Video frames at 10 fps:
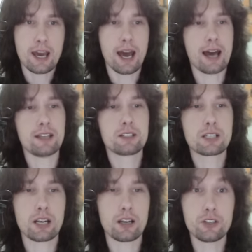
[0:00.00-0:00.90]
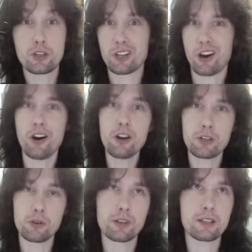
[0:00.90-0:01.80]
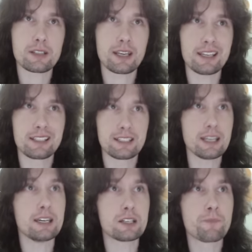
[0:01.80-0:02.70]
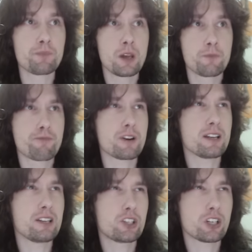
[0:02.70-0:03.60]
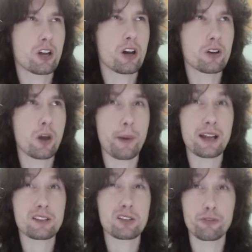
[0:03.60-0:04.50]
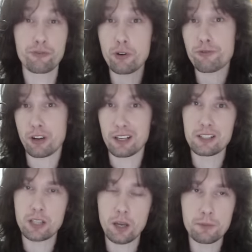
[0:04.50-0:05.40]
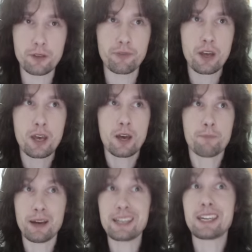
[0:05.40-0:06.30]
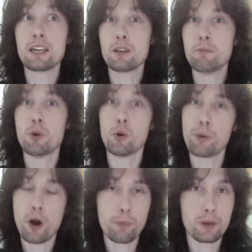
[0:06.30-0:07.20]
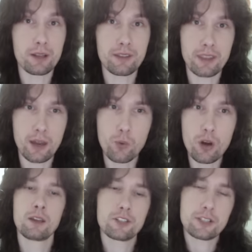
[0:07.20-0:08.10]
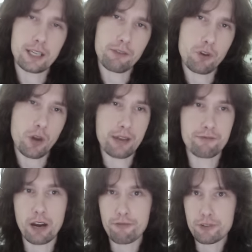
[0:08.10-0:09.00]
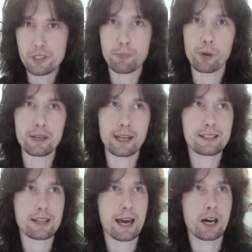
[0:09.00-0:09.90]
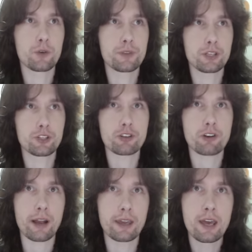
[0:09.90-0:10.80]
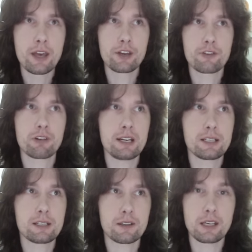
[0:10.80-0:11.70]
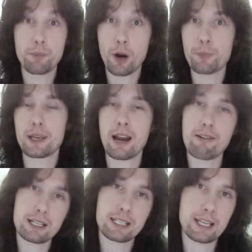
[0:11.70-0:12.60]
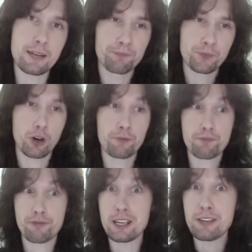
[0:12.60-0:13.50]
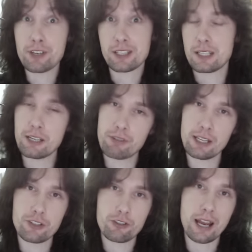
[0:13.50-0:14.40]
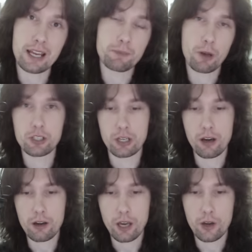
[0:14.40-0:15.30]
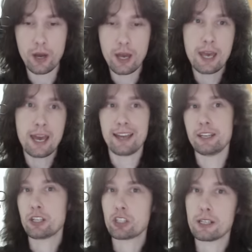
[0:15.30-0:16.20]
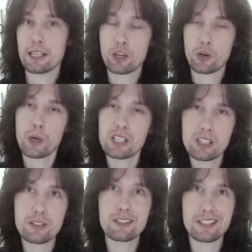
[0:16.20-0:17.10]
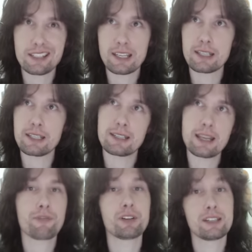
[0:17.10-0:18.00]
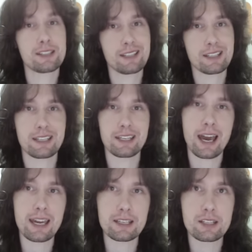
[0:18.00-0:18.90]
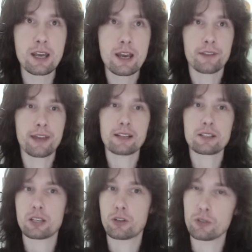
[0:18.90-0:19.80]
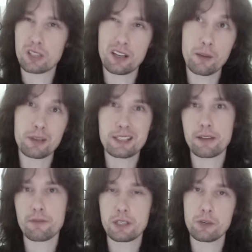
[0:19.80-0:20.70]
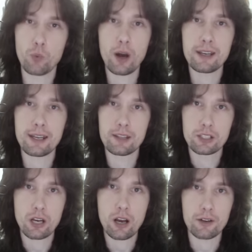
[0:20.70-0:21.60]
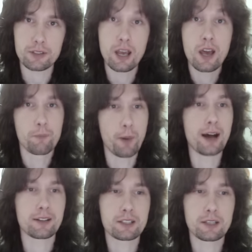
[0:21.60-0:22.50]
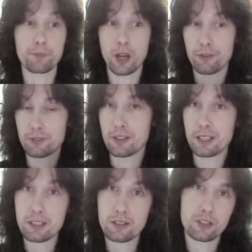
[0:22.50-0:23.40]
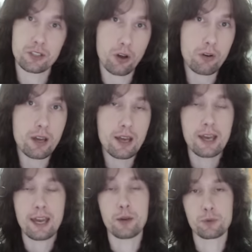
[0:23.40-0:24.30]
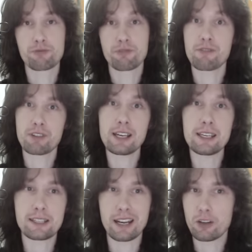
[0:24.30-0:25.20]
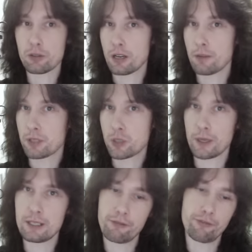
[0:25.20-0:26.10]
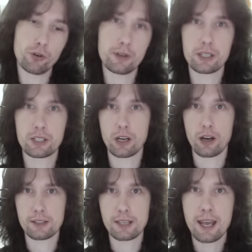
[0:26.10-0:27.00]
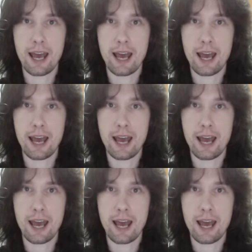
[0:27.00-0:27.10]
And you could argue that it did bring Chicago back to the forefront in terms of making them more popular than they were. Just to give you a reference point as to how this track increased the popularity of previously released tracks by Chicago, initially Questions 67 and 68, that got to number 71 in the charts, but after this song, it was re released and it got to number 24 in the charts.